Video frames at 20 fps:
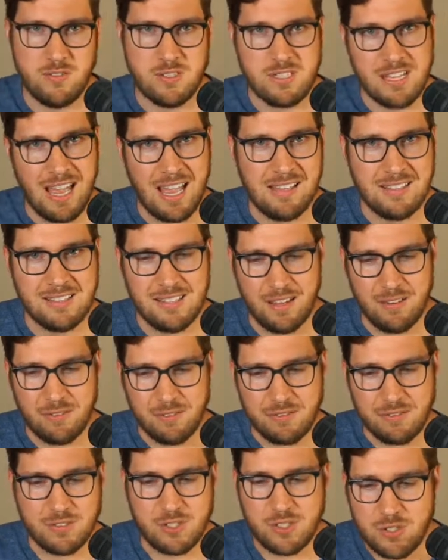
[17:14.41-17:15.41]
style stuff
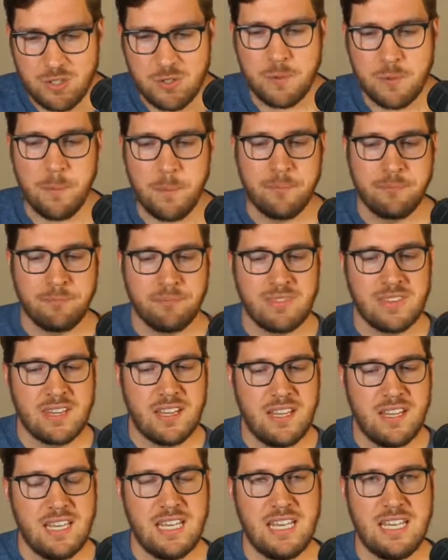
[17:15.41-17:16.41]
to do
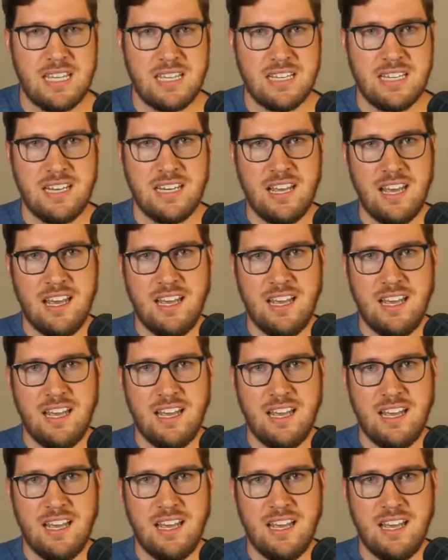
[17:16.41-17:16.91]
in